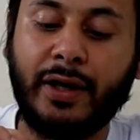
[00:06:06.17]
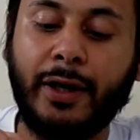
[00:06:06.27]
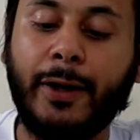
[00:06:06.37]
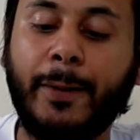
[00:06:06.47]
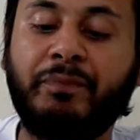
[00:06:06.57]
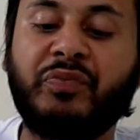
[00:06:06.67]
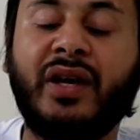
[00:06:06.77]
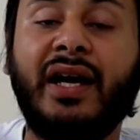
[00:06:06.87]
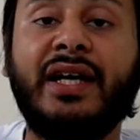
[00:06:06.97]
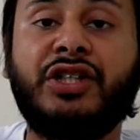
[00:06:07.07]

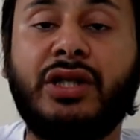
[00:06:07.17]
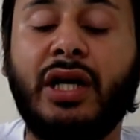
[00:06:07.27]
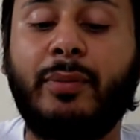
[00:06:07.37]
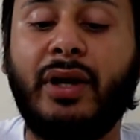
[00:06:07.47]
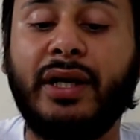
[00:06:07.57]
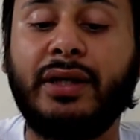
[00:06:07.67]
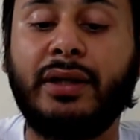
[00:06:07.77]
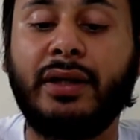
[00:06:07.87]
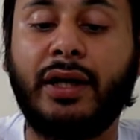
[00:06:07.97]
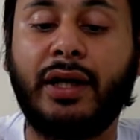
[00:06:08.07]
A HDMI
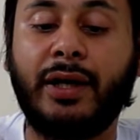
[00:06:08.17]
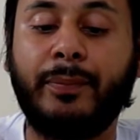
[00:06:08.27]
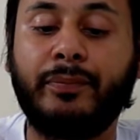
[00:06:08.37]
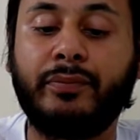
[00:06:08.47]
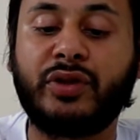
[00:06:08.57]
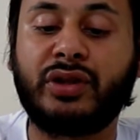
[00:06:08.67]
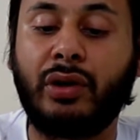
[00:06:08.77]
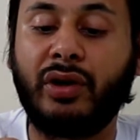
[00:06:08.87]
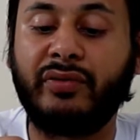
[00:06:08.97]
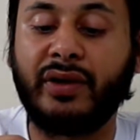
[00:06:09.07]

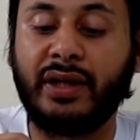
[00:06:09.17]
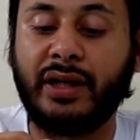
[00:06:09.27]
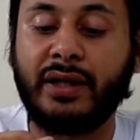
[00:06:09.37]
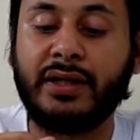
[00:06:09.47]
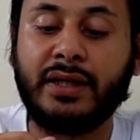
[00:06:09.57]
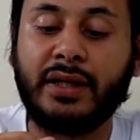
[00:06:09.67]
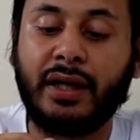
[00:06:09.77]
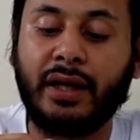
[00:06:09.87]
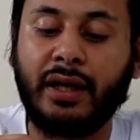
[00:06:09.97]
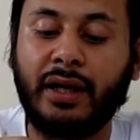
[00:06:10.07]
slot over here,
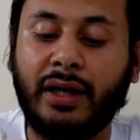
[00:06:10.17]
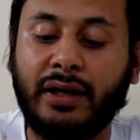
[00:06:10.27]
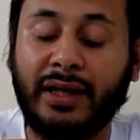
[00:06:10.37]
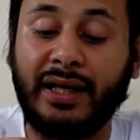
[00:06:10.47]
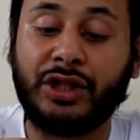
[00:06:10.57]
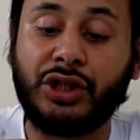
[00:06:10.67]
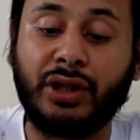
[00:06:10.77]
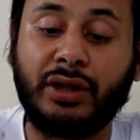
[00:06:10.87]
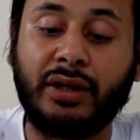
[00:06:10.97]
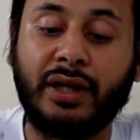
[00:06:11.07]

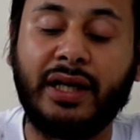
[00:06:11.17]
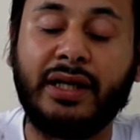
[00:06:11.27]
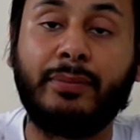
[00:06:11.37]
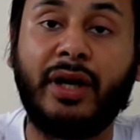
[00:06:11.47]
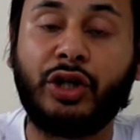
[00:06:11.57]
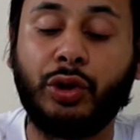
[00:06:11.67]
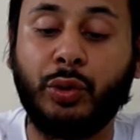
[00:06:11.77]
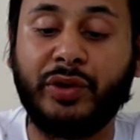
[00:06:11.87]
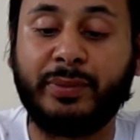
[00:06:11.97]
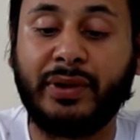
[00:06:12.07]
connection, a micro
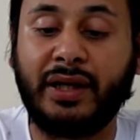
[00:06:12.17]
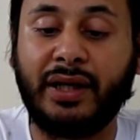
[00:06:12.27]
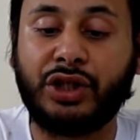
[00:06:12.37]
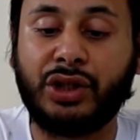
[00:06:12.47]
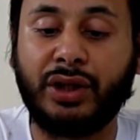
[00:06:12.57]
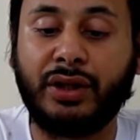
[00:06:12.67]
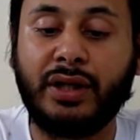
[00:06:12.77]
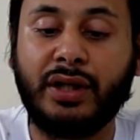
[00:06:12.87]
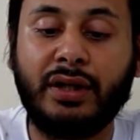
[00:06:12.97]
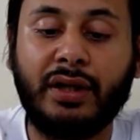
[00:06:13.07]
USB connection,
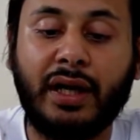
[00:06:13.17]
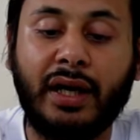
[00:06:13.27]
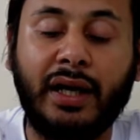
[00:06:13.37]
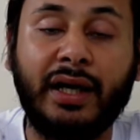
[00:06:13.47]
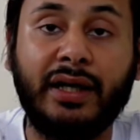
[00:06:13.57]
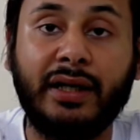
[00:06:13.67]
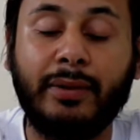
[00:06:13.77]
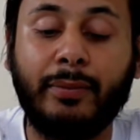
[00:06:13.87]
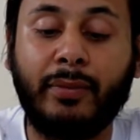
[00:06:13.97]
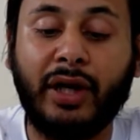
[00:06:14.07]
a
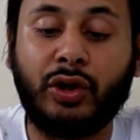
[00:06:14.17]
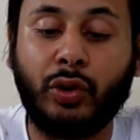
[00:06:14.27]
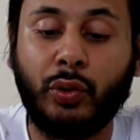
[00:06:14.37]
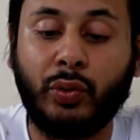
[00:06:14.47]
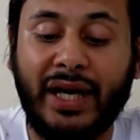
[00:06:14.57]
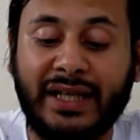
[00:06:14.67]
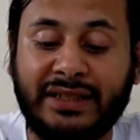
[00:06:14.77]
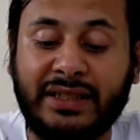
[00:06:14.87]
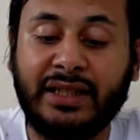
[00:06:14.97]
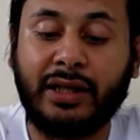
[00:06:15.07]
micro
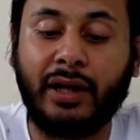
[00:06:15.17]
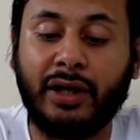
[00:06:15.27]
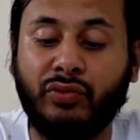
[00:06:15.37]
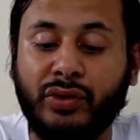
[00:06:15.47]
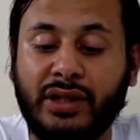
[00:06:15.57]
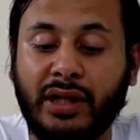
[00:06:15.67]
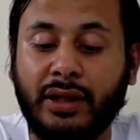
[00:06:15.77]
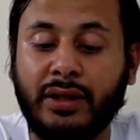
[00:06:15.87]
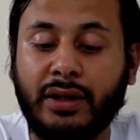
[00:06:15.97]
SD card reader,